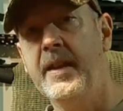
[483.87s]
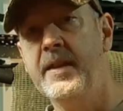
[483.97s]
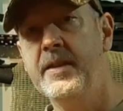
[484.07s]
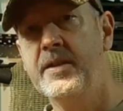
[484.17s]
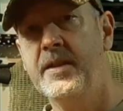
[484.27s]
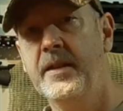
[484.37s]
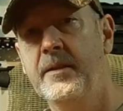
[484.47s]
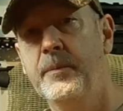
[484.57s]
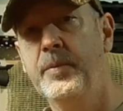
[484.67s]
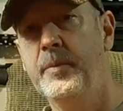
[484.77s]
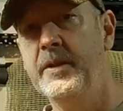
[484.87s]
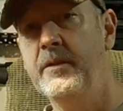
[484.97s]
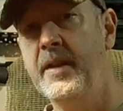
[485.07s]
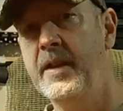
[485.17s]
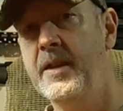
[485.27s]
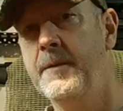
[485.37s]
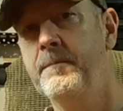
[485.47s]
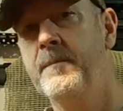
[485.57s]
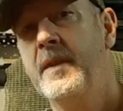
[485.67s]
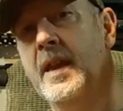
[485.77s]
is probably unique.
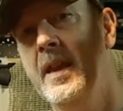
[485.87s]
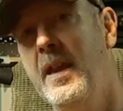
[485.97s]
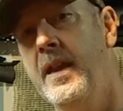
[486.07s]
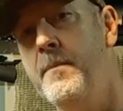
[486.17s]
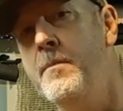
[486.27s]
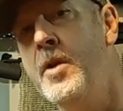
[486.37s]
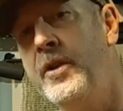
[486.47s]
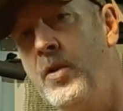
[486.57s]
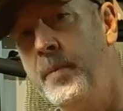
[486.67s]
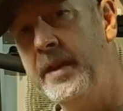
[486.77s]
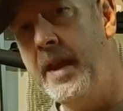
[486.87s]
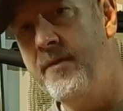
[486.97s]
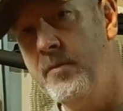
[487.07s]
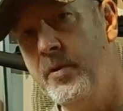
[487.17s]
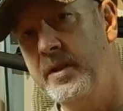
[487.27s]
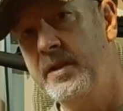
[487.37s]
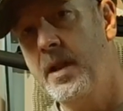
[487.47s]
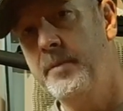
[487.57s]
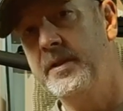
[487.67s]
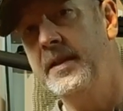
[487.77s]
It might not be everybody's
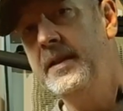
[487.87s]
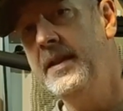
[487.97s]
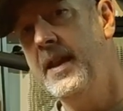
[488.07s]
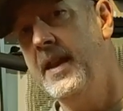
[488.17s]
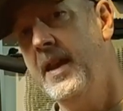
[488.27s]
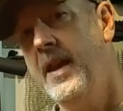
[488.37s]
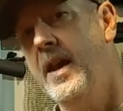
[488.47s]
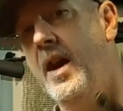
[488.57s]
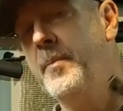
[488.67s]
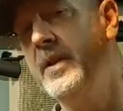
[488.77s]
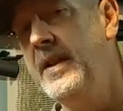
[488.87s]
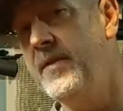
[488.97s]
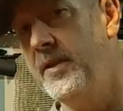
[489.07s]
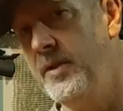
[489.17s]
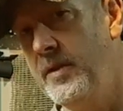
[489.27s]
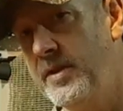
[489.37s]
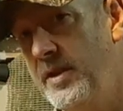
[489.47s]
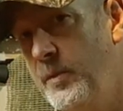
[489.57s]
cup of tea. I believe they do this in a